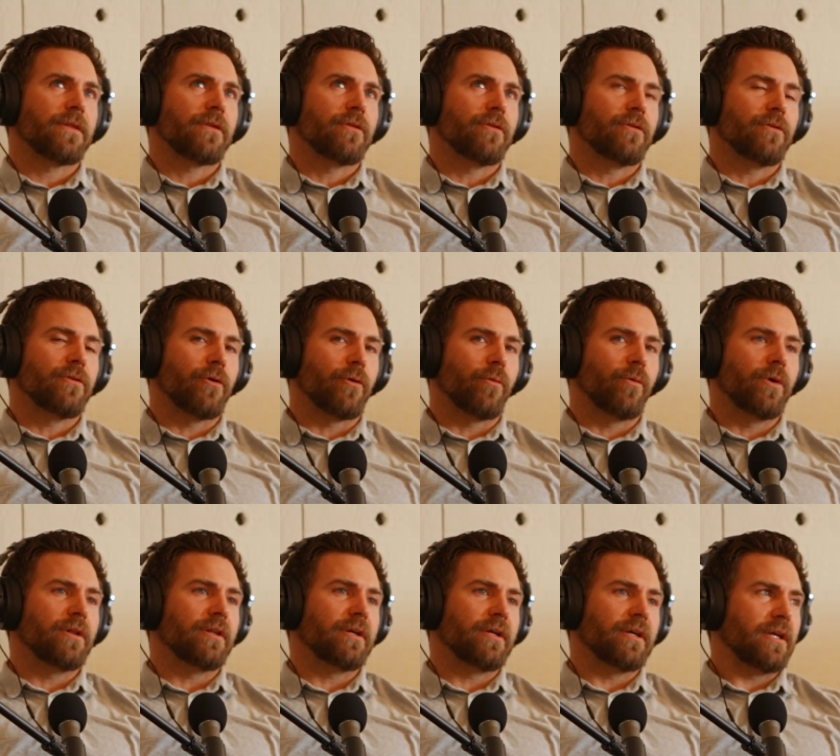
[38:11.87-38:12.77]
you're
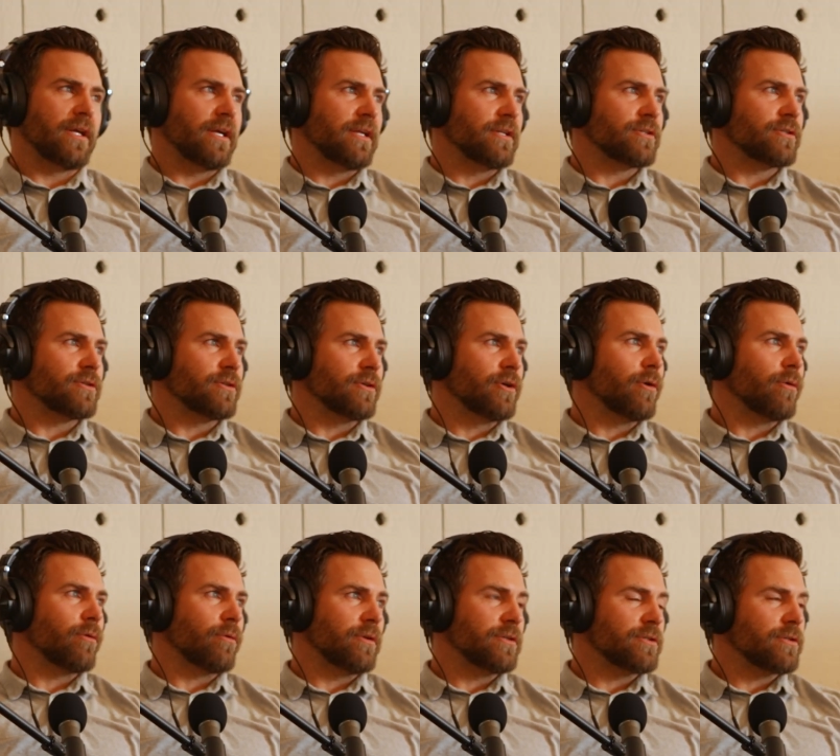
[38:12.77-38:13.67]
willing again to
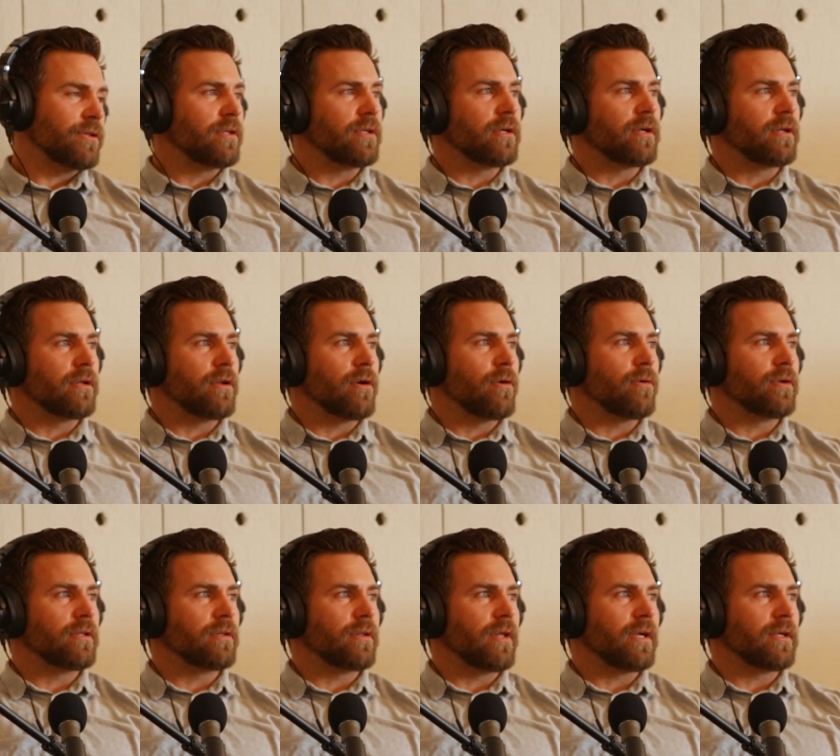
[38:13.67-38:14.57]
go into the unknown
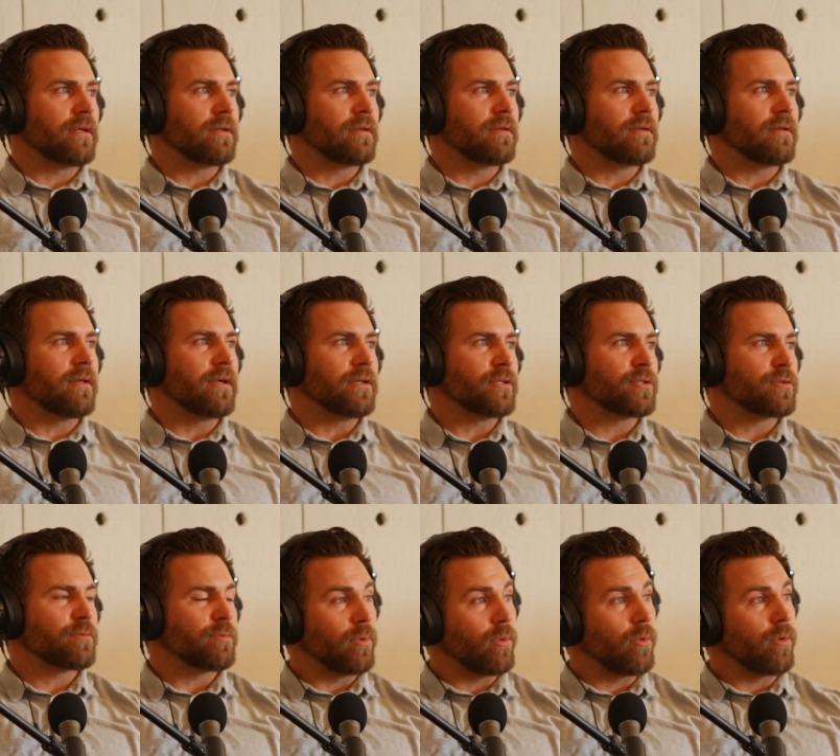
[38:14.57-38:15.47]
and
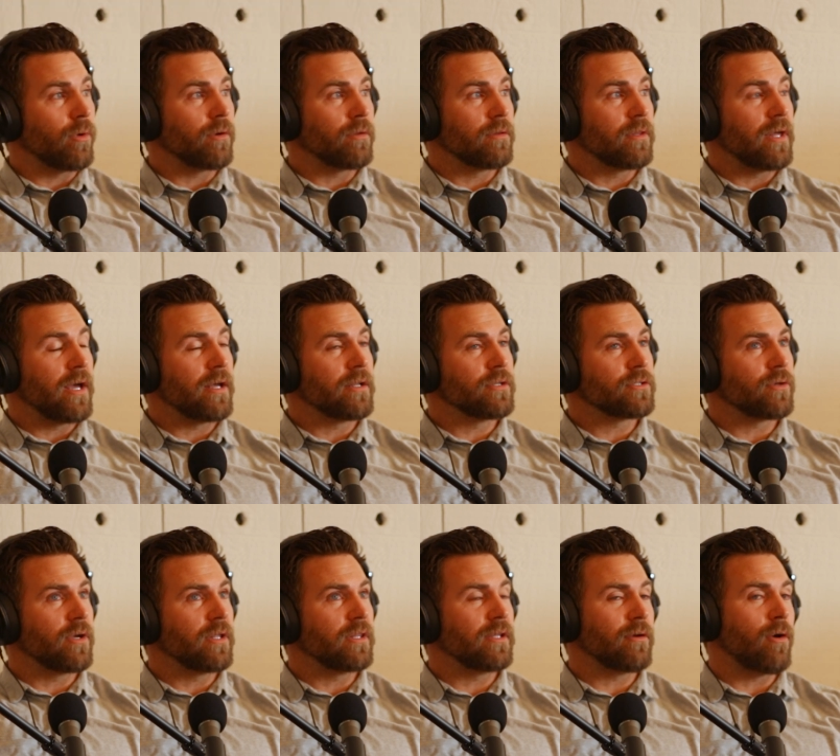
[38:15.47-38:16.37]
explore that. And so
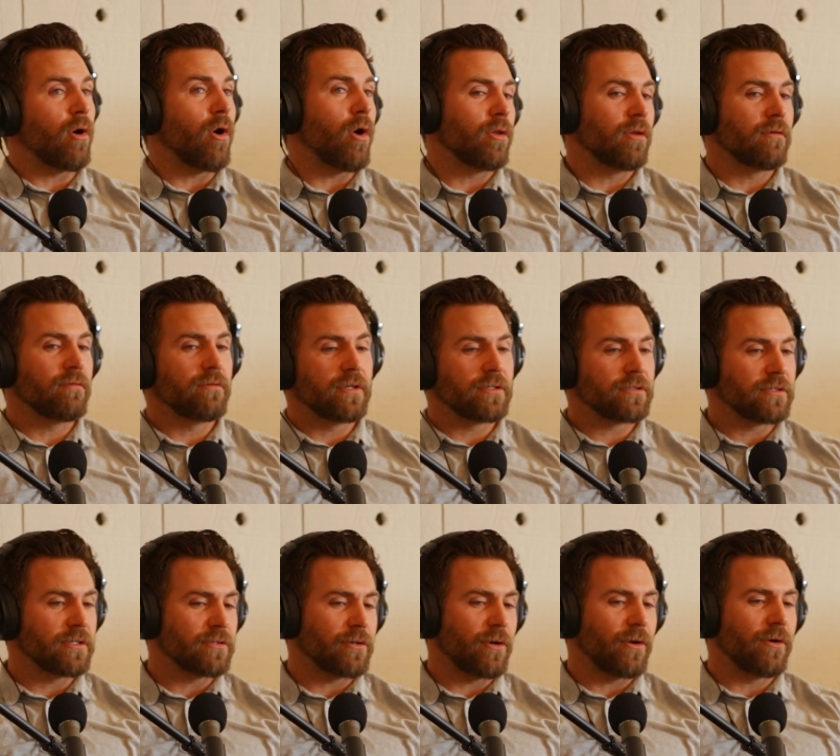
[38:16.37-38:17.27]
I think all of this
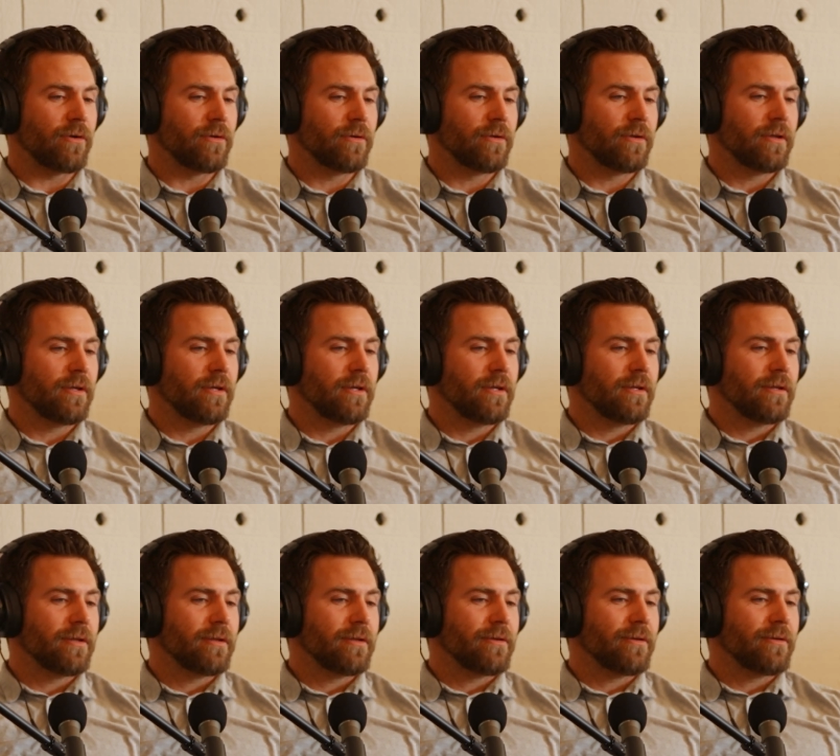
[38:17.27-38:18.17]
is all,
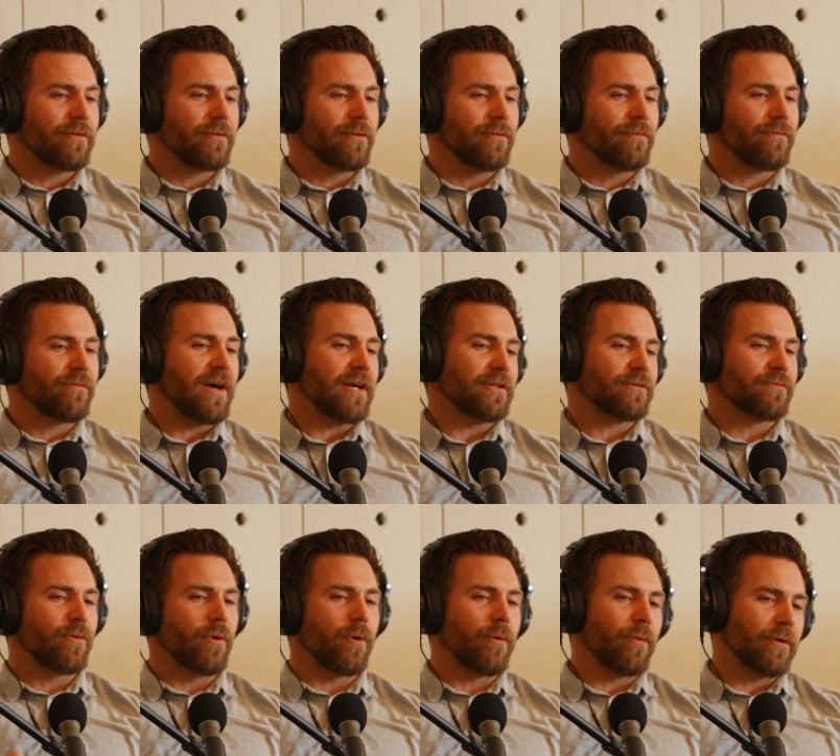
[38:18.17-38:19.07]
fast
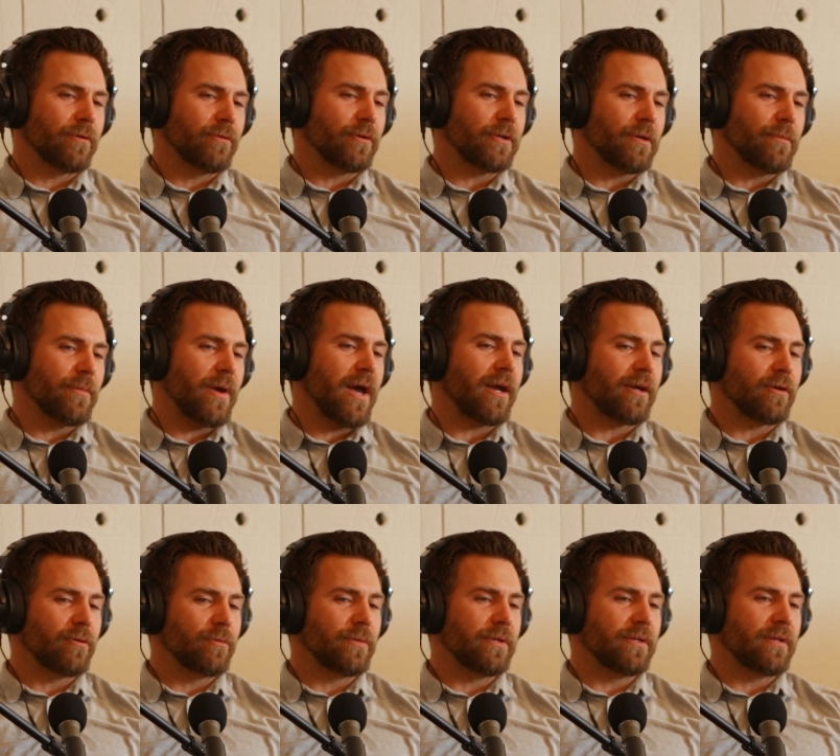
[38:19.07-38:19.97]
forward, looking back,
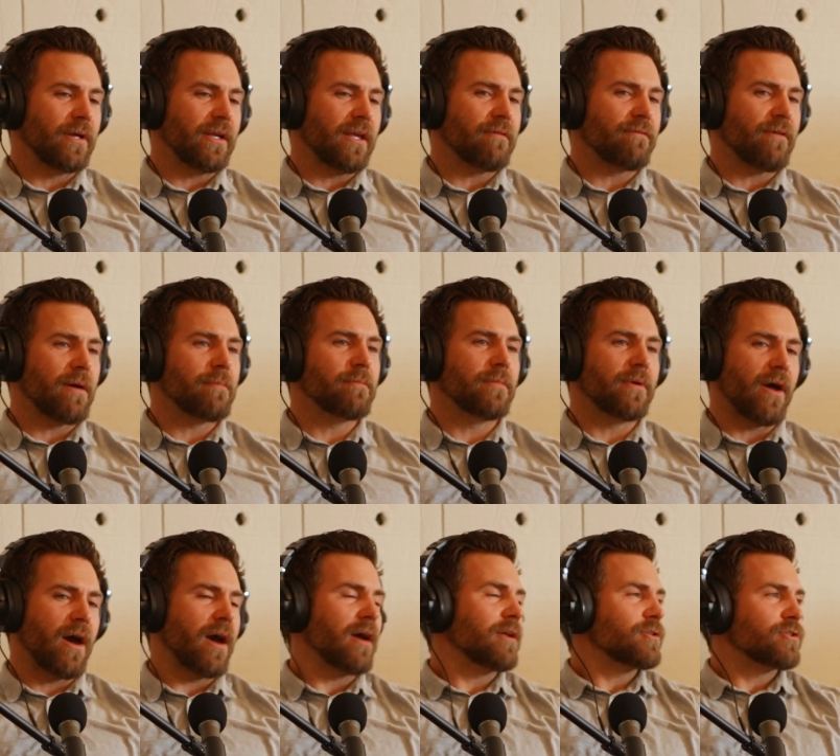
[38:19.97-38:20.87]
it'll be
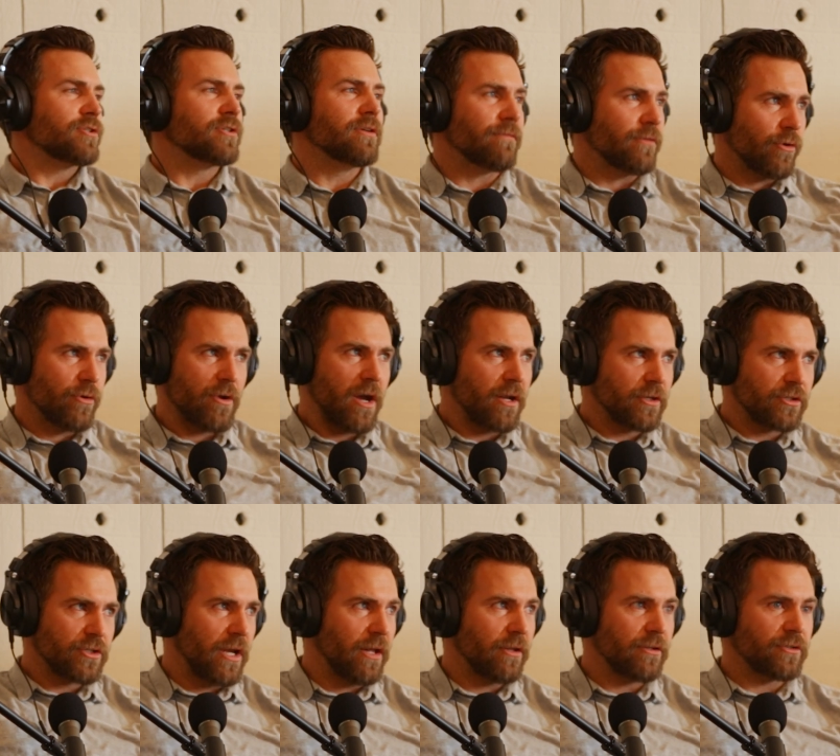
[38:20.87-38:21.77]
if you're not
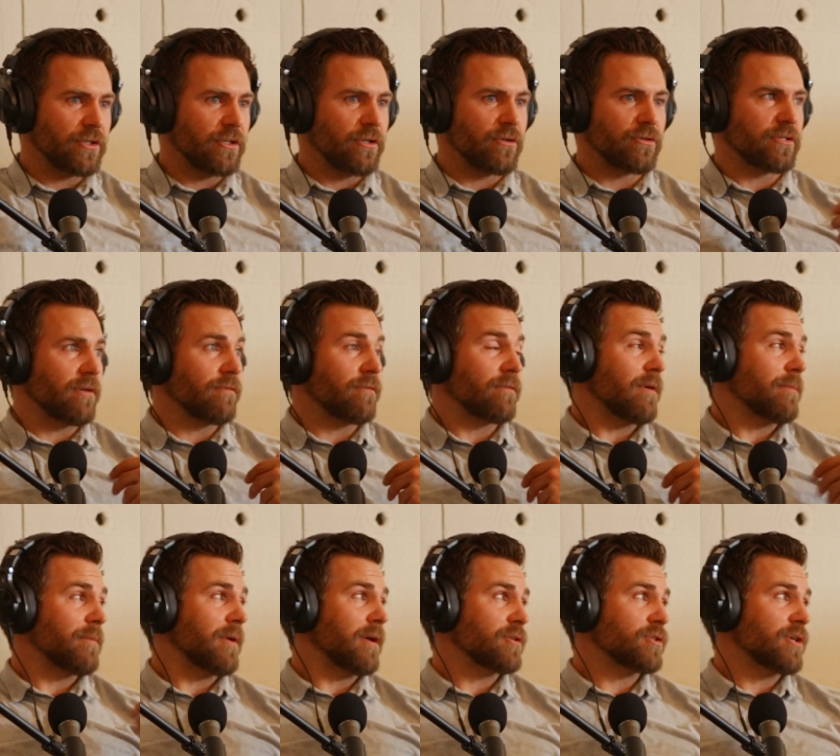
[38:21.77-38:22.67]
challenging yourself, if we're
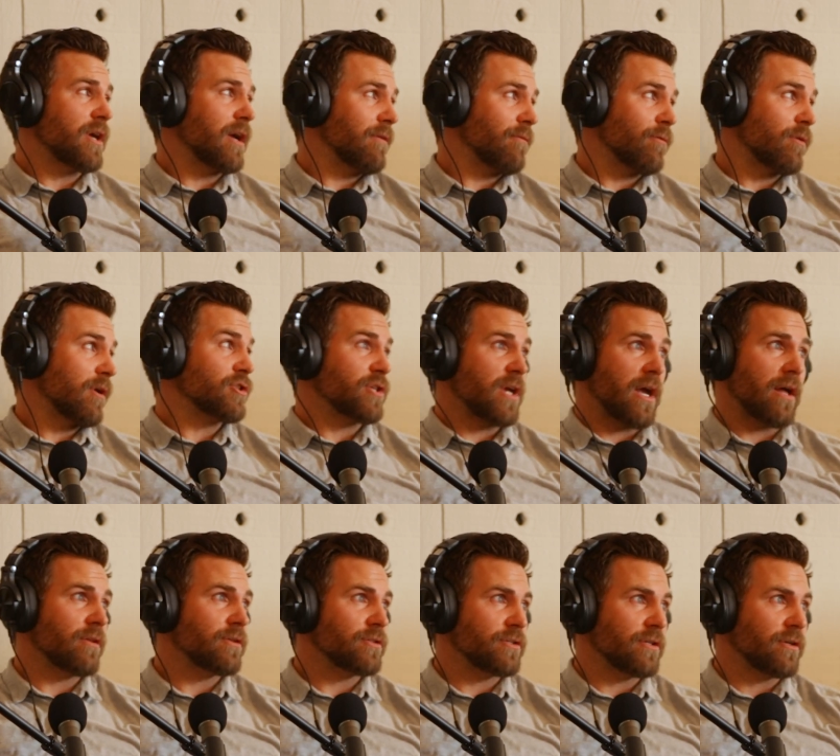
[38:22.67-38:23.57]
not
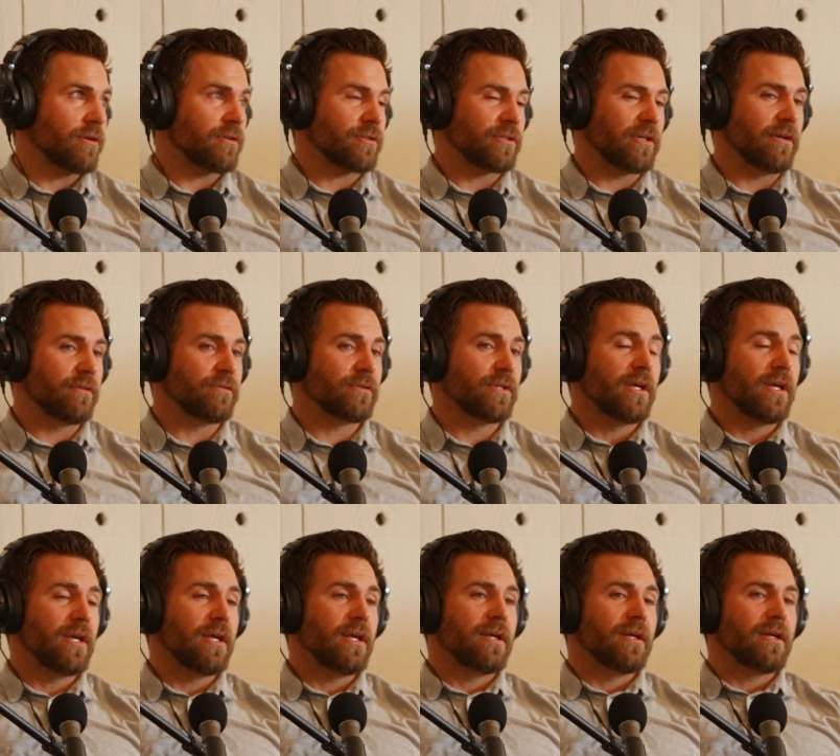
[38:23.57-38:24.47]
challenging ourselves,
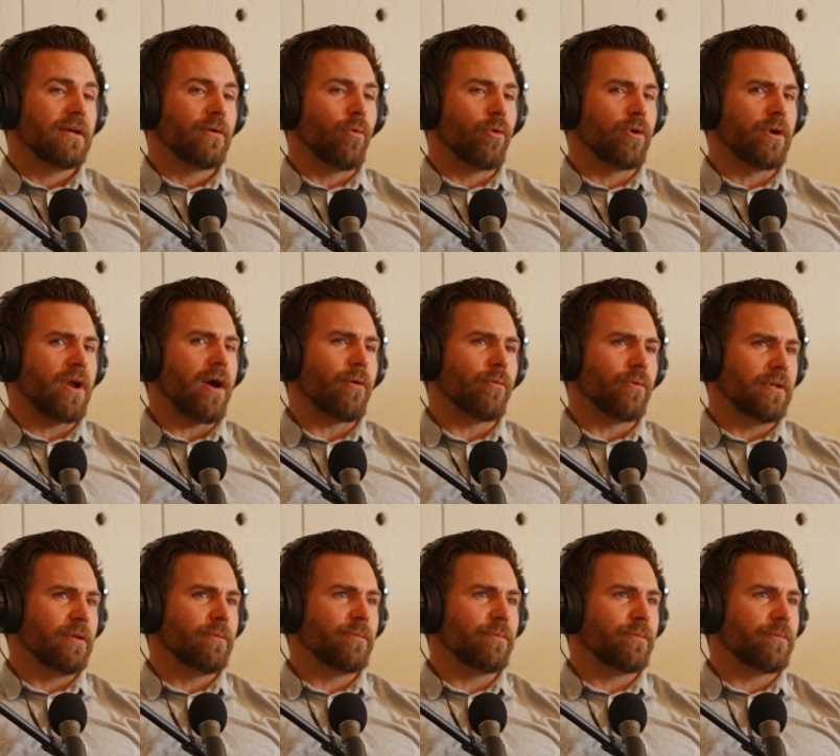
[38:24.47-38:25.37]
we're
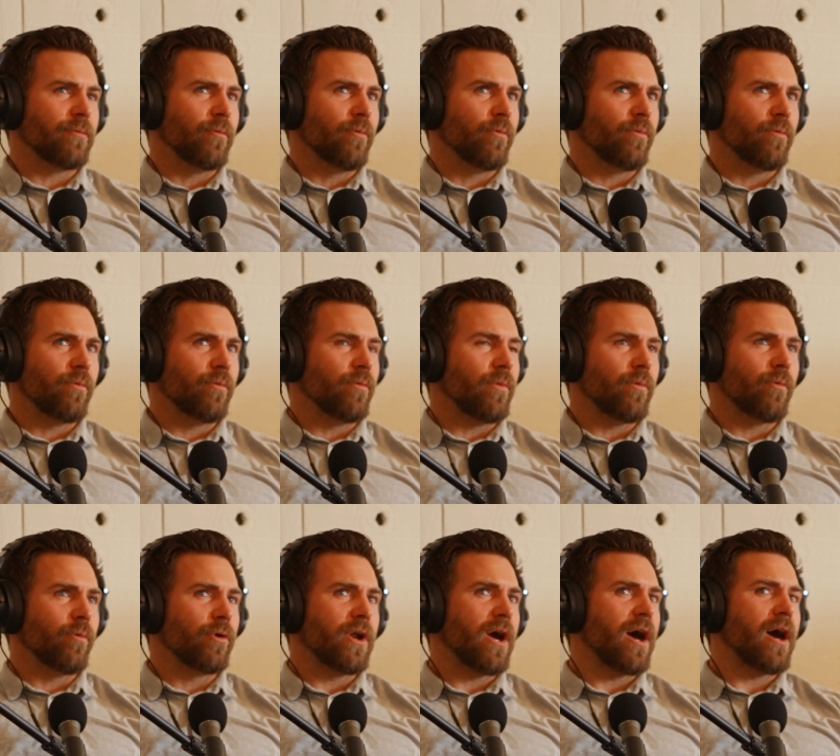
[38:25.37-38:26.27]

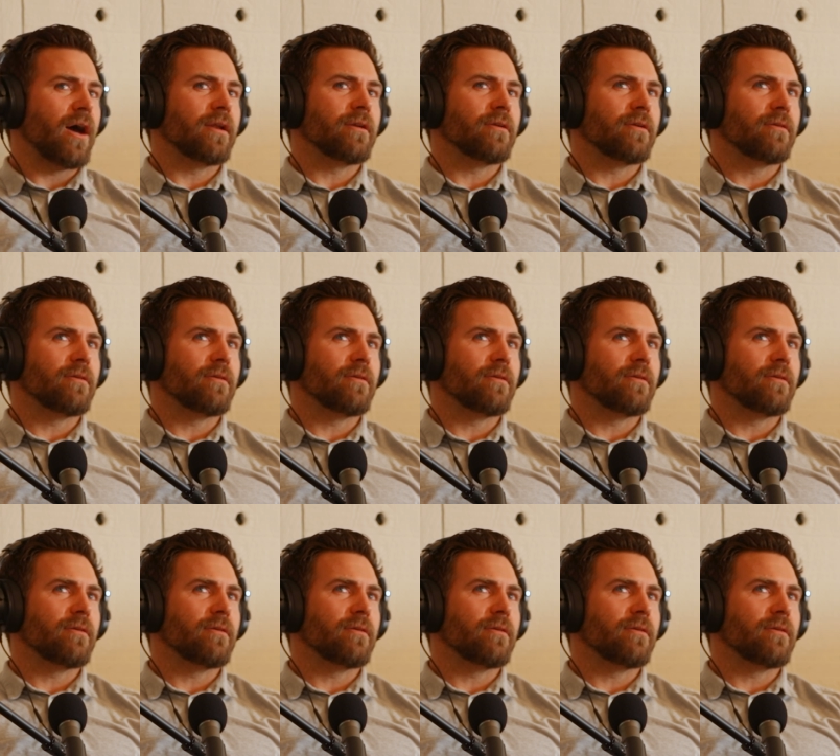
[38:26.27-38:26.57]
not